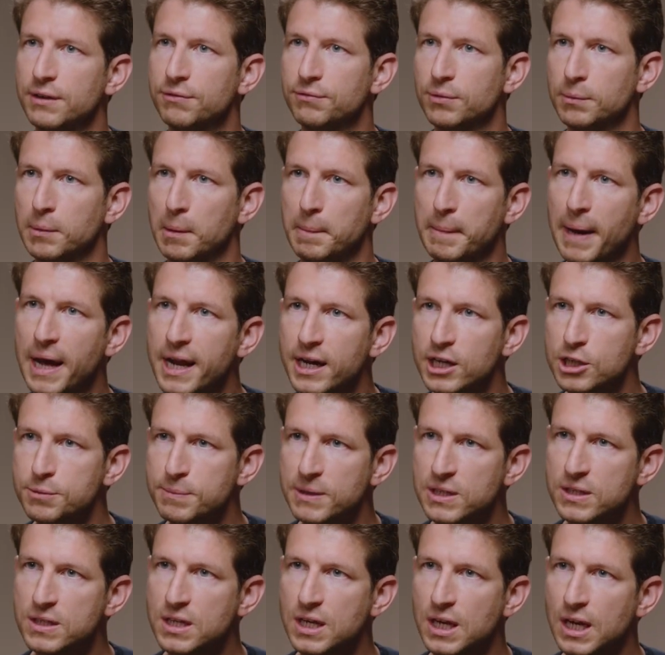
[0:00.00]
from a
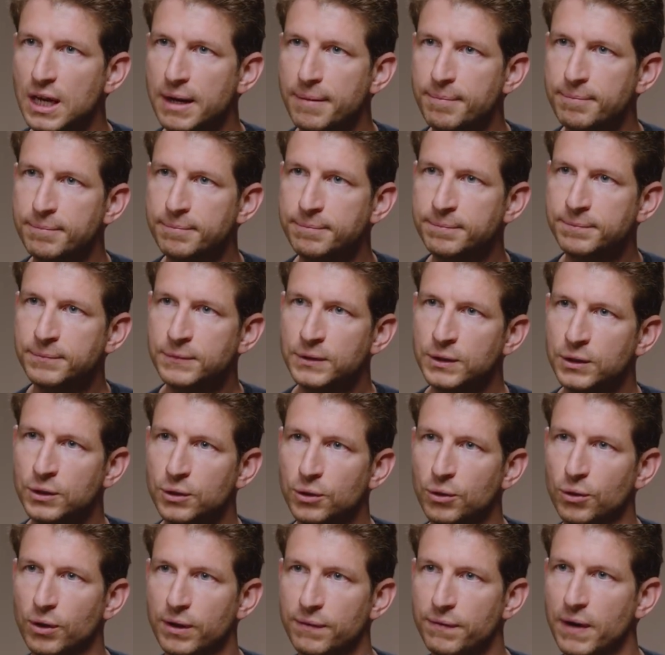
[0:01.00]
management team
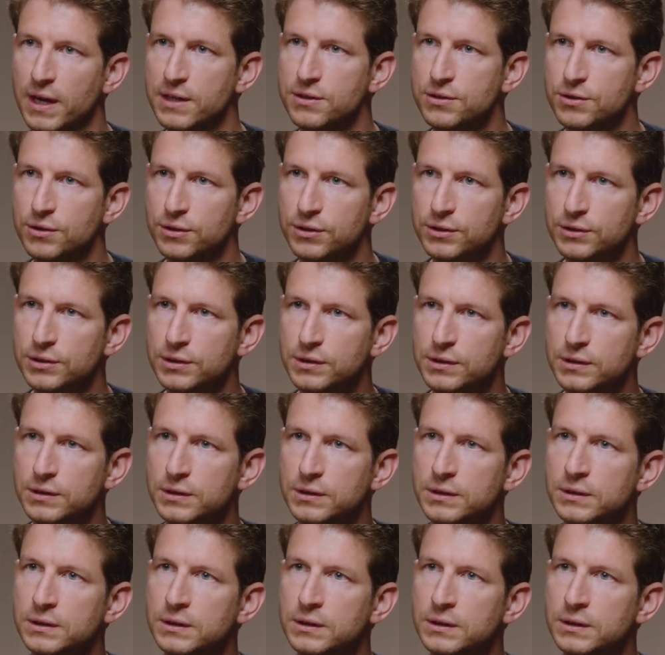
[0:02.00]
or investors?